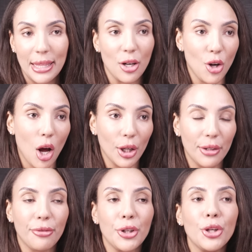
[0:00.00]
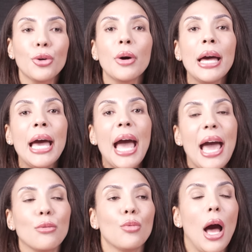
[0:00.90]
that are not good for you, and